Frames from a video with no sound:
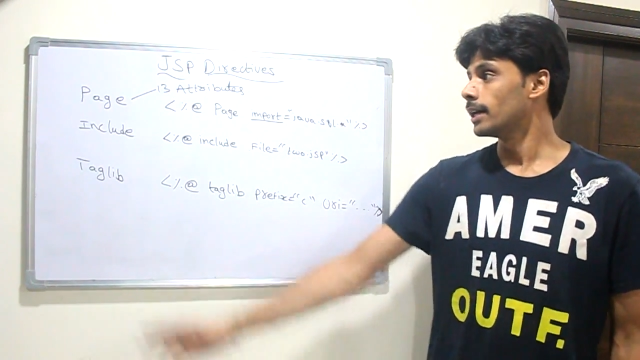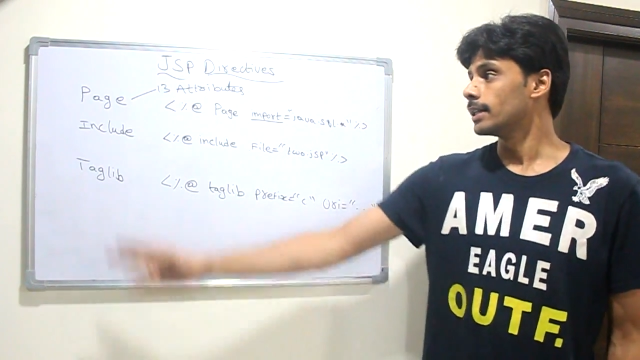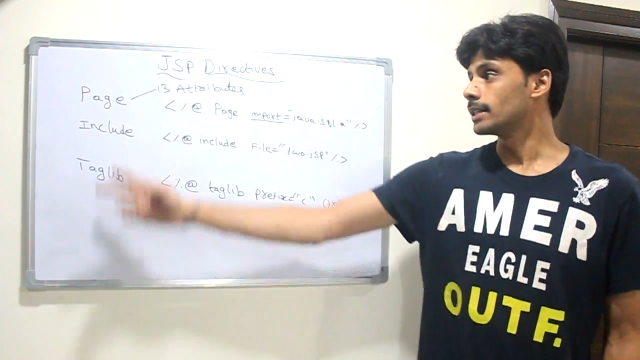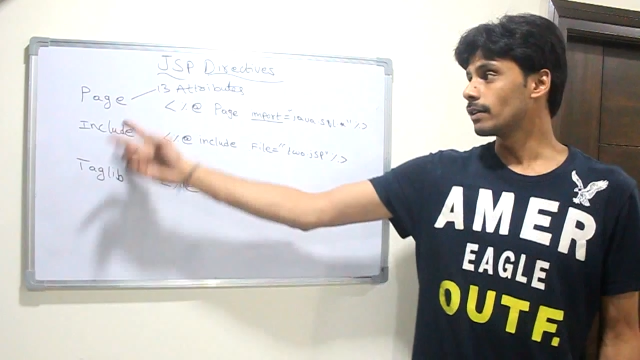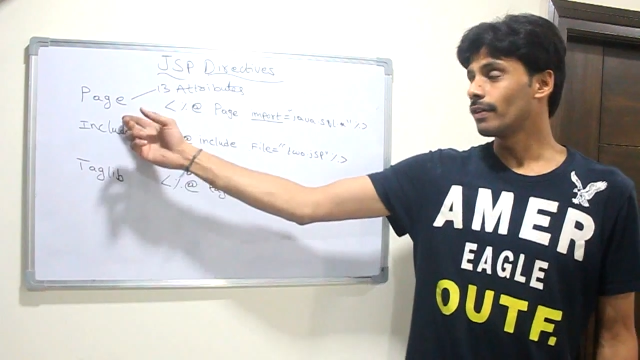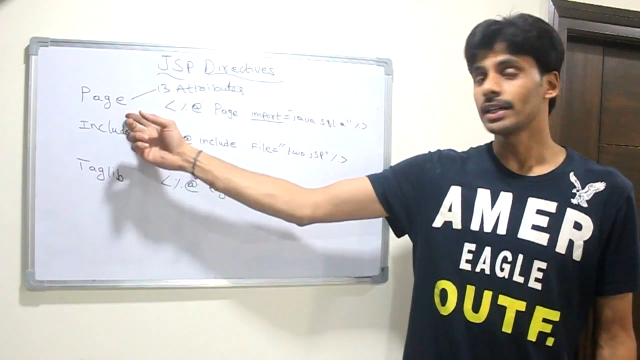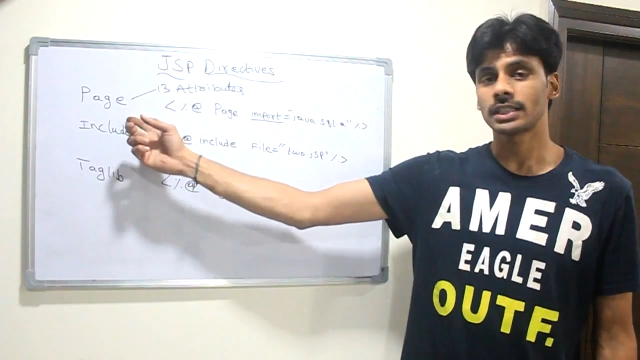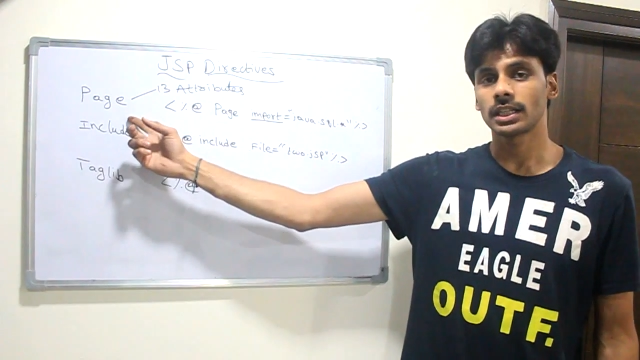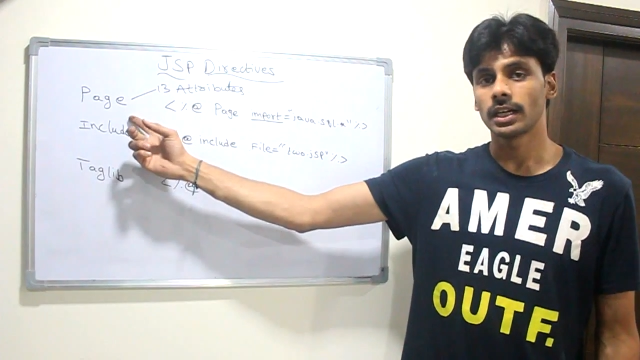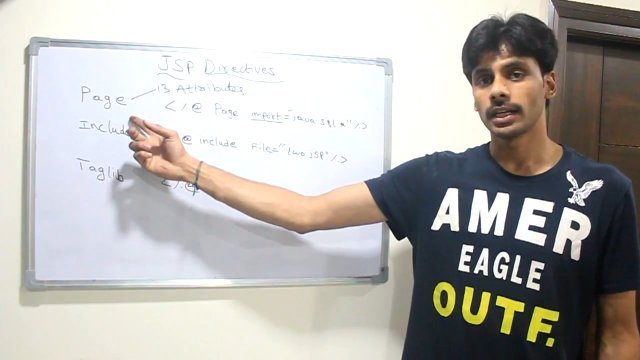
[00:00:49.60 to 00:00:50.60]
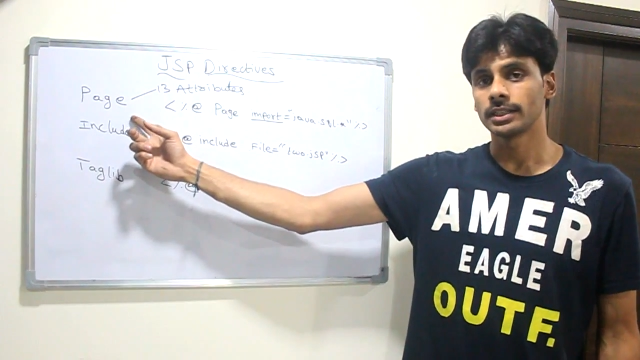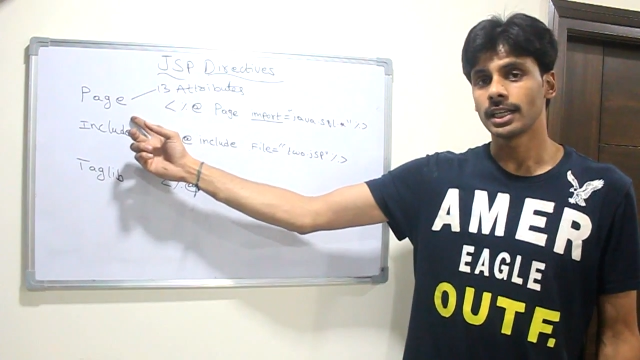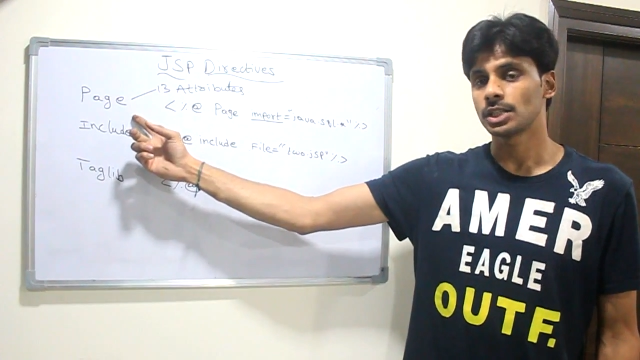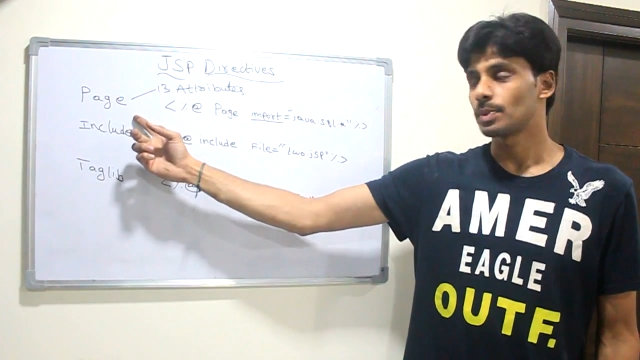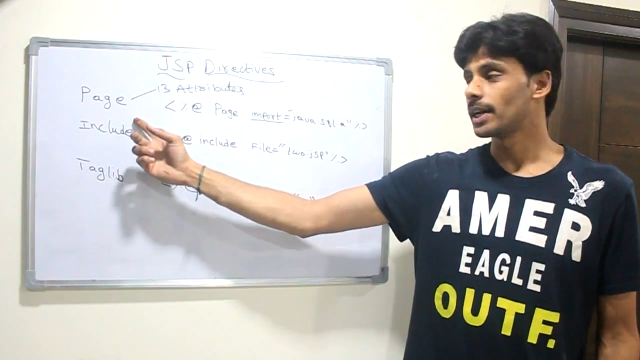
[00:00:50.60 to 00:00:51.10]
That's the first
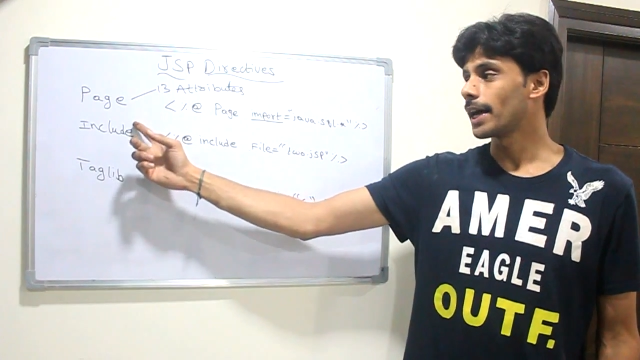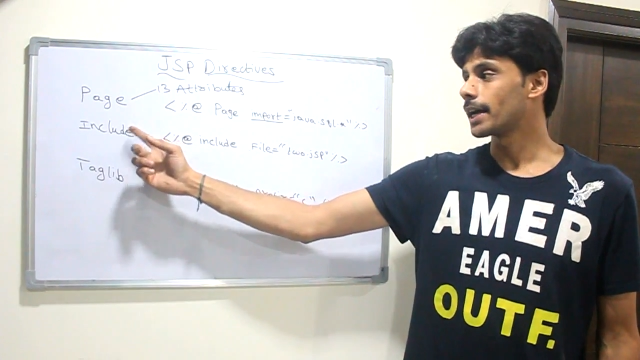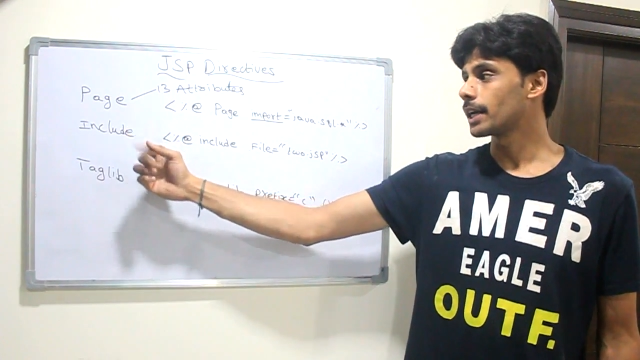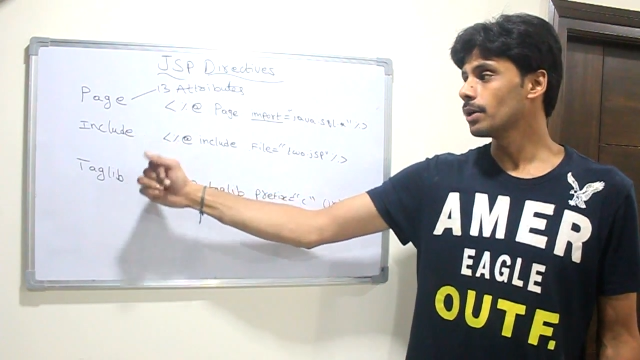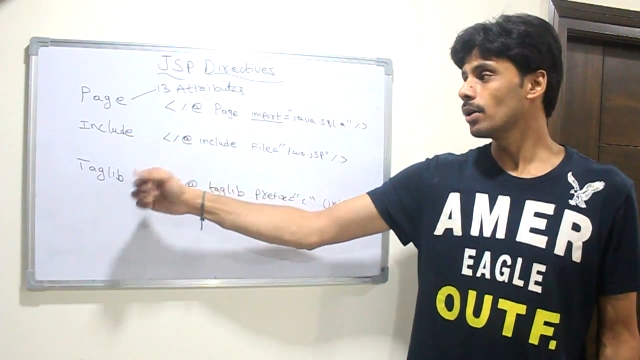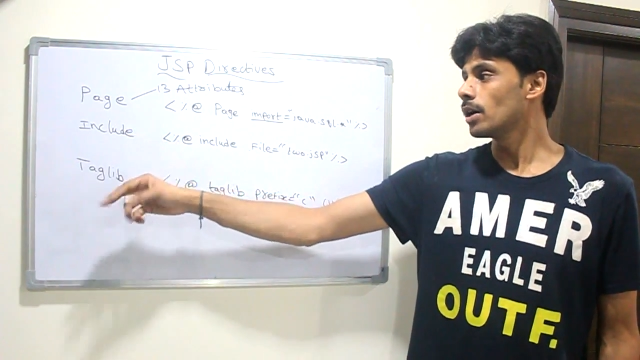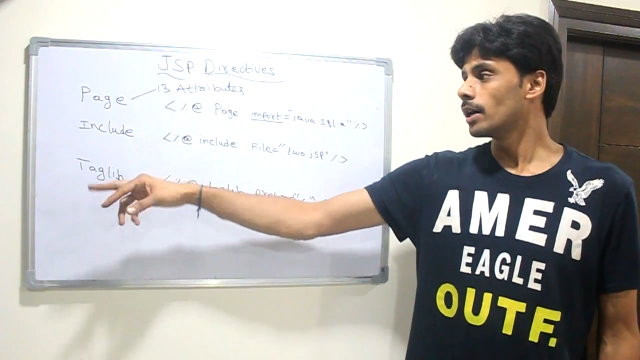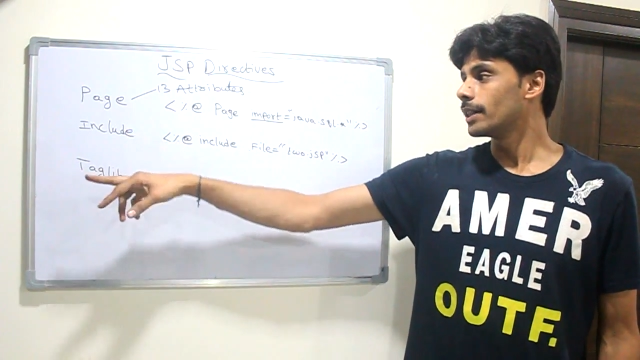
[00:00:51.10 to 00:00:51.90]
JSP directive.